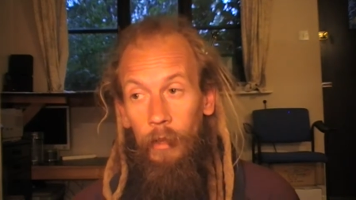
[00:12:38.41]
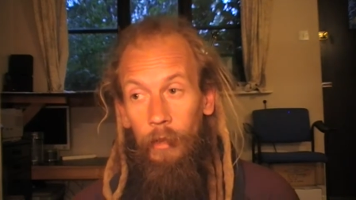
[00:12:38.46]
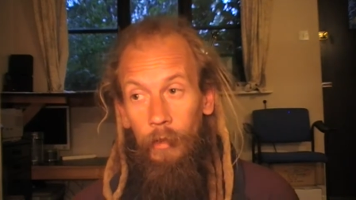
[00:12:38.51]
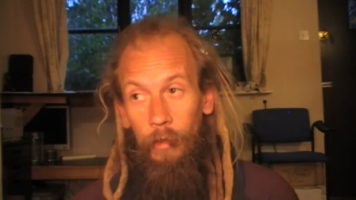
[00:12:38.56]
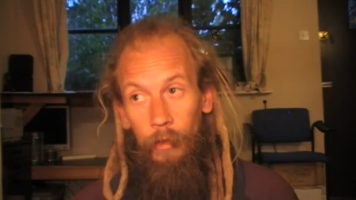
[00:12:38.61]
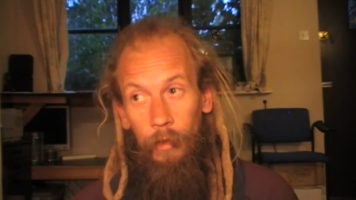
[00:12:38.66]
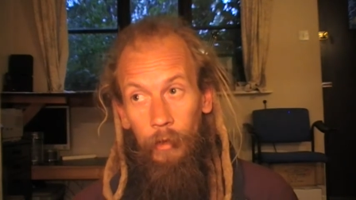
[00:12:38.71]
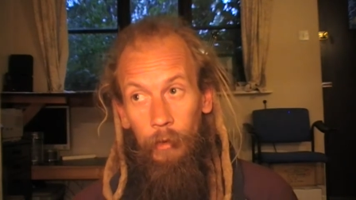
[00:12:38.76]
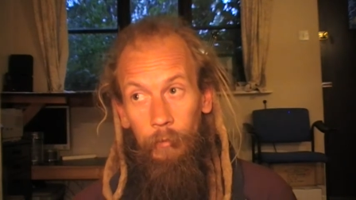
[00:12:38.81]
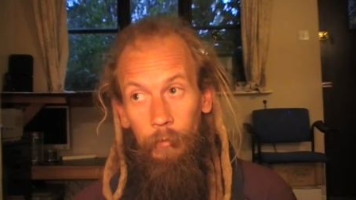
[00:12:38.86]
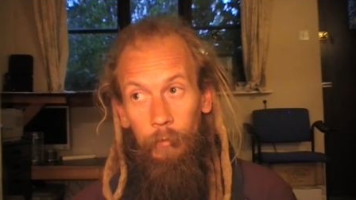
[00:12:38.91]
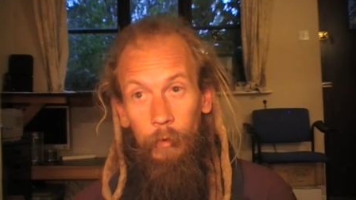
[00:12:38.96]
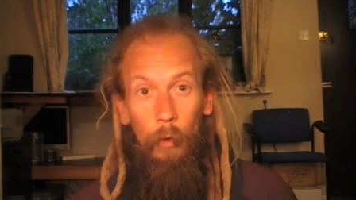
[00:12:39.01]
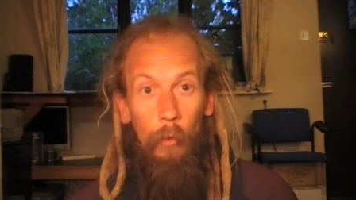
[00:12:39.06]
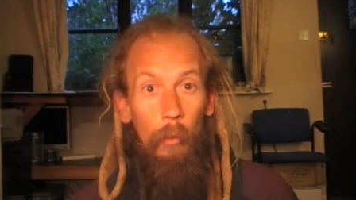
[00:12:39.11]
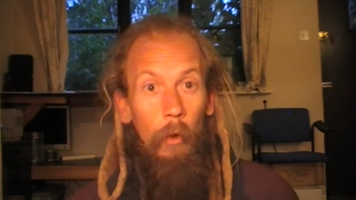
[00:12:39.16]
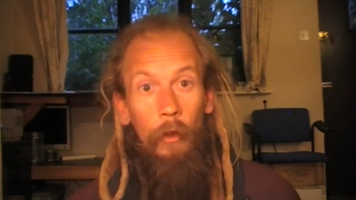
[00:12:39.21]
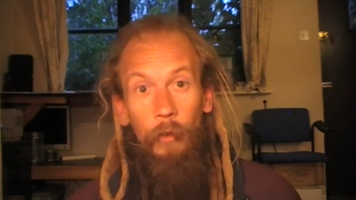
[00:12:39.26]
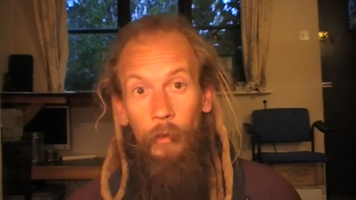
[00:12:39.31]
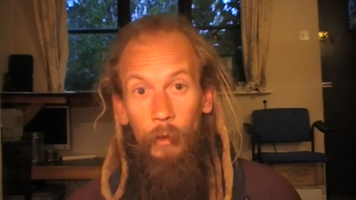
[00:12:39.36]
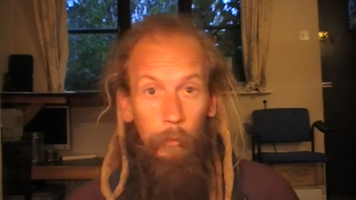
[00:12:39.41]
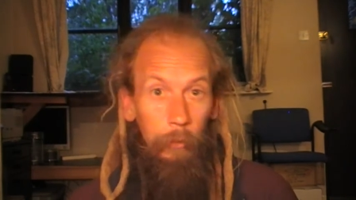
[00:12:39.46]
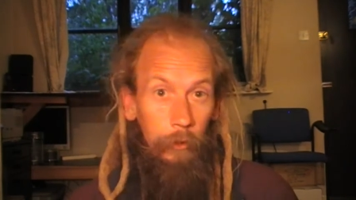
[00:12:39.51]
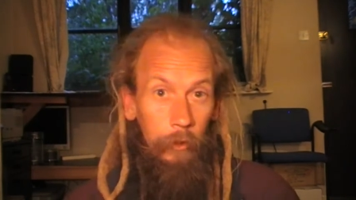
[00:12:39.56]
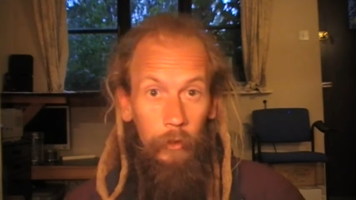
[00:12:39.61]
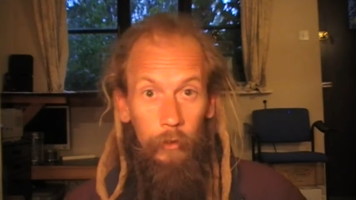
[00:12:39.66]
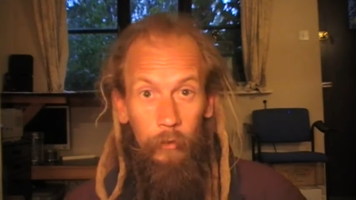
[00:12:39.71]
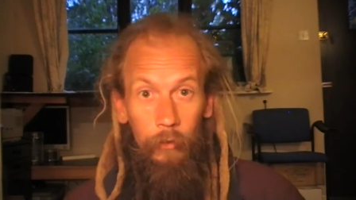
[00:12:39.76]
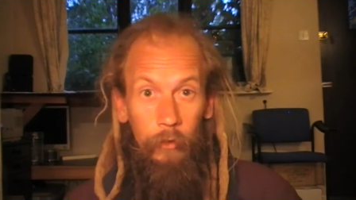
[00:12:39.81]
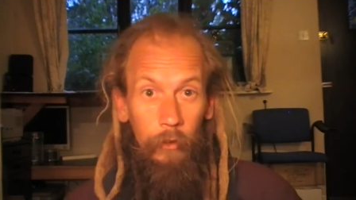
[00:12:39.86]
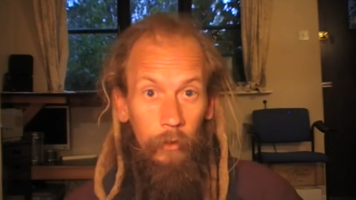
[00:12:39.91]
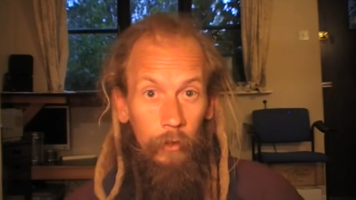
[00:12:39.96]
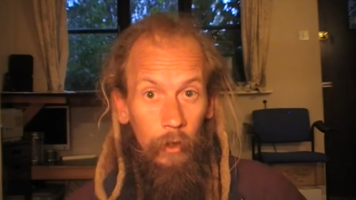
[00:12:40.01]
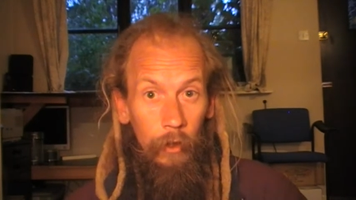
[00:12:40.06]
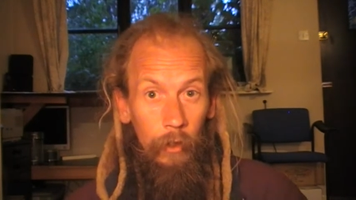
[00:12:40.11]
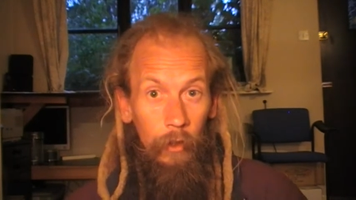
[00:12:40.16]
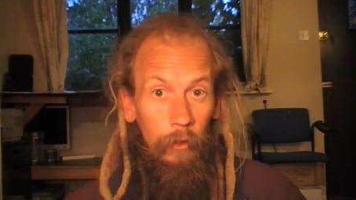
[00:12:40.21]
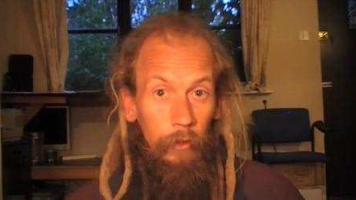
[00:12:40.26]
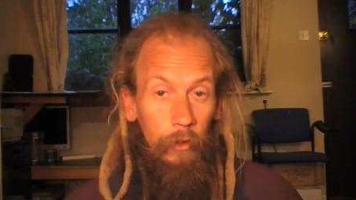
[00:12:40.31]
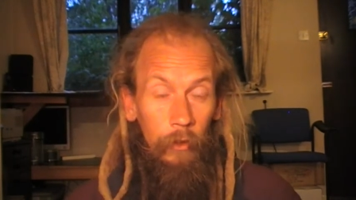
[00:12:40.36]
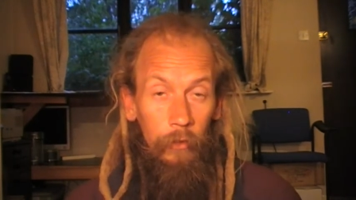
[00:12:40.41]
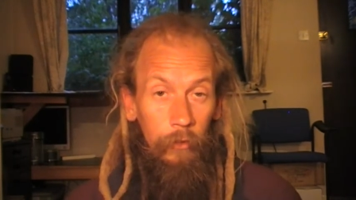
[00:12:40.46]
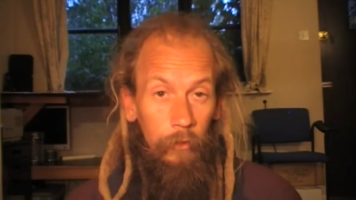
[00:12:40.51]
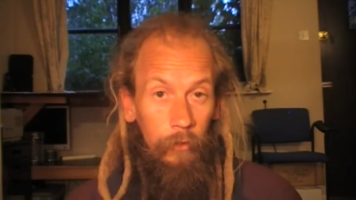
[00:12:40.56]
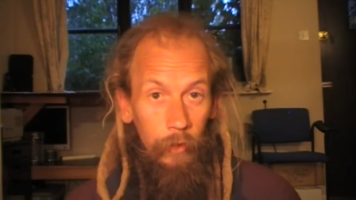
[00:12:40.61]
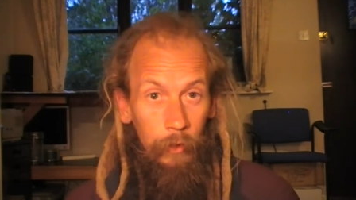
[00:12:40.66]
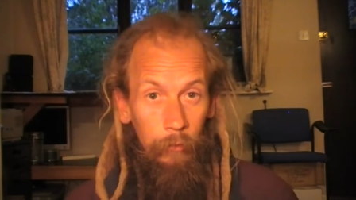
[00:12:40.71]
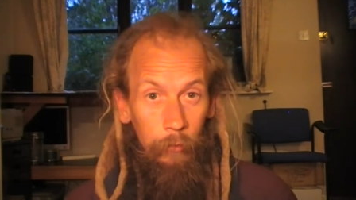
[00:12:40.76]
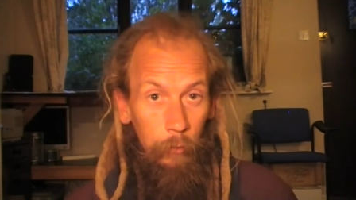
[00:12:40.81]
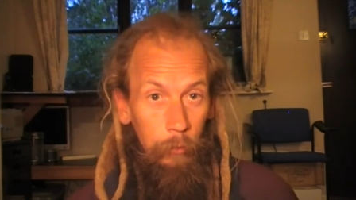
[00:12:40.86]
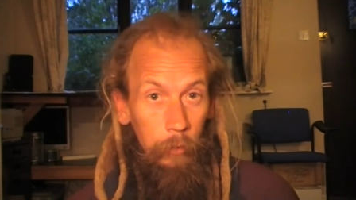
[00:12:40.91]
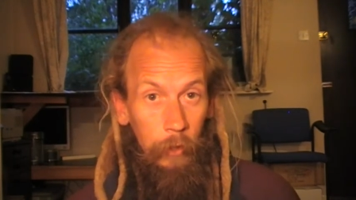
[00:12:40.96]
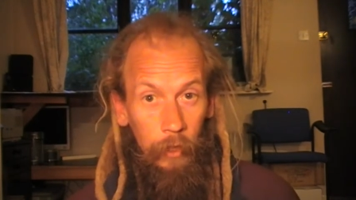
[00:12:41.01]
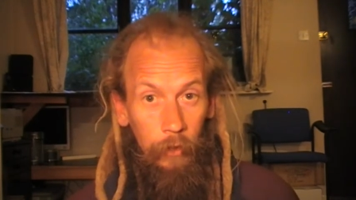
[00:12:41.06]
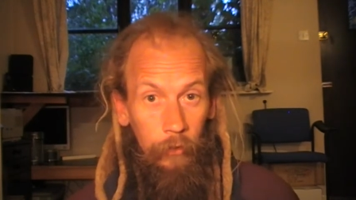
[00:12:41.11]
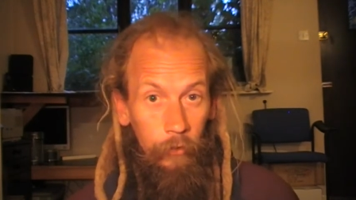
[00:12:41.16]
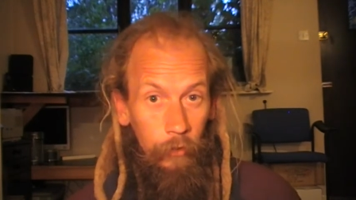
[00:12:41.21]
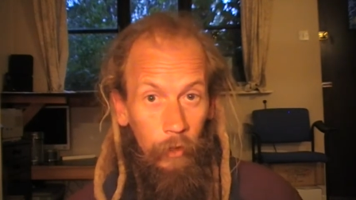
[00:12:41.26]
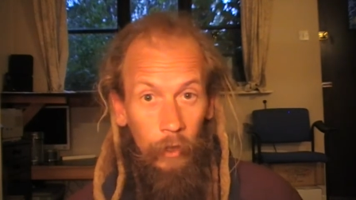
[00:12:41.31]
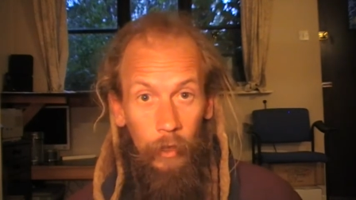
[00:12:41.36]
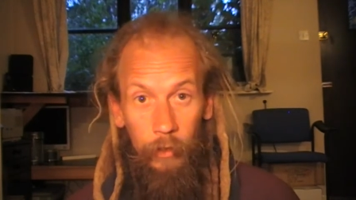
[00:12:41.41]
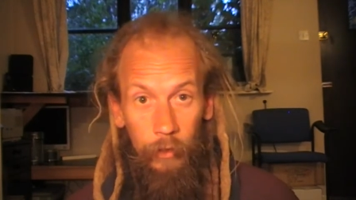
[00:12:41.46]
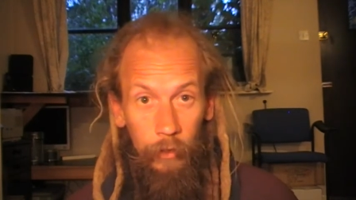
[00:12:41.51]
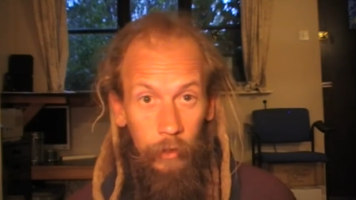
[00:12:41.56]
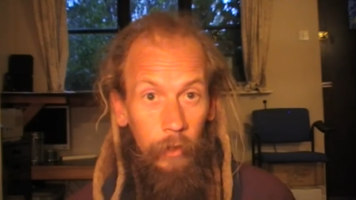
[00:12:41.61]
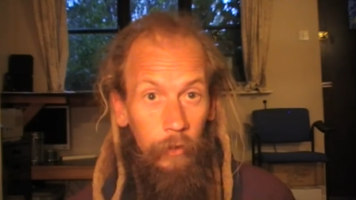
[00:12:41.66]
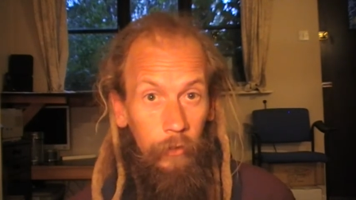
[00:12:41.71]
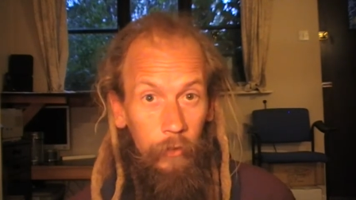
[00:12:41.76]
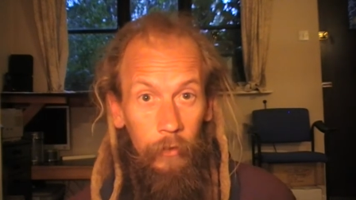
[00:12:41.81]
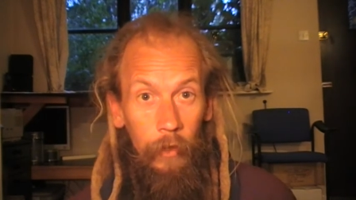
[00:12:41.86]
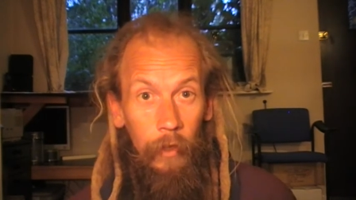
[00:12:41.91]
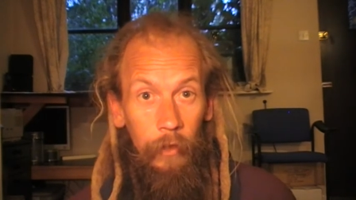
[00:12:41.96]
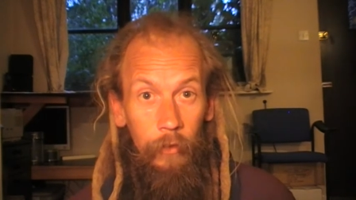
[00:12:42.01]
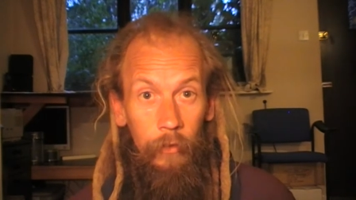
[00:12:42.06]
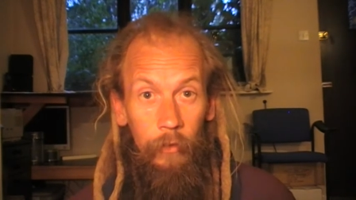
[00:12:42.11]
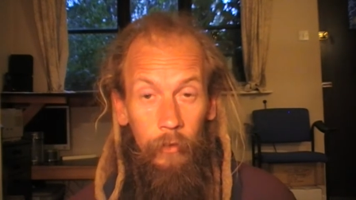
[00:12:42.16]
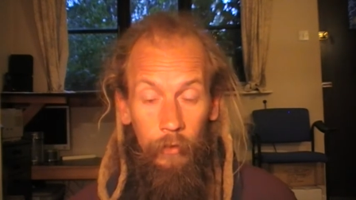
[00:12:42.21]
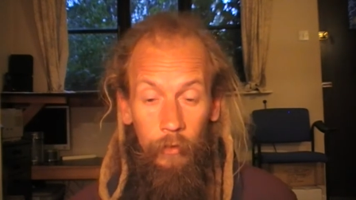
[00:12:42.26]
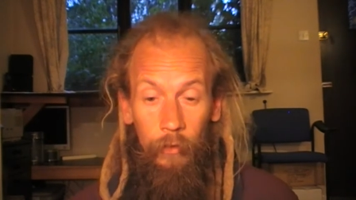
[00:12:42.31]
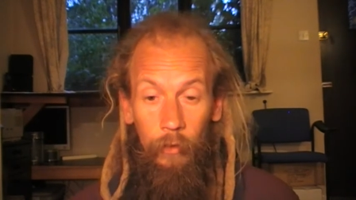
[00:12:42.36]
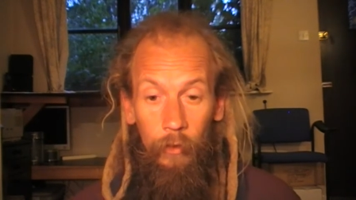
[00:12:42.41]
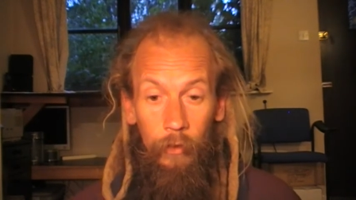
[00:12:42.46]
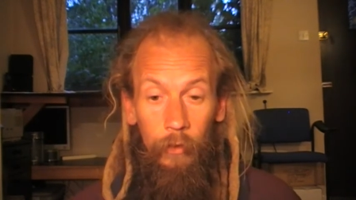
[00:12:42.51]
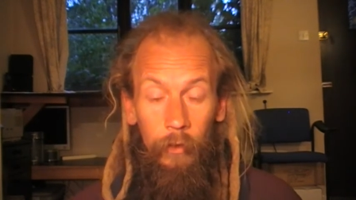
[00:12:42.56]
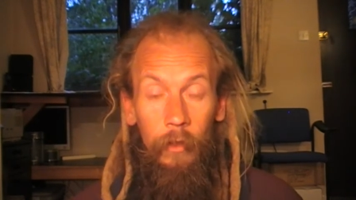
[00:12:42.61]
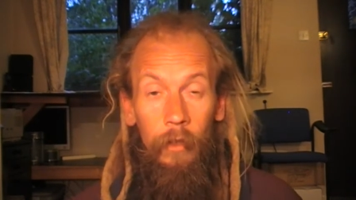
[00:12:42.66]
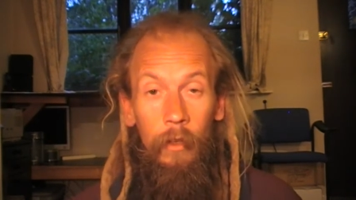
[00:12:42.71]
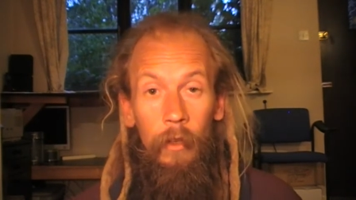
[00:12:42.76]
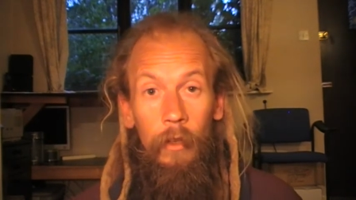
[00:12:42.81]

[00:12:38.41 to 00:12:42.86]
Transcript: you know, no wonder, because you know, there doesn't seem to be a certain consensus on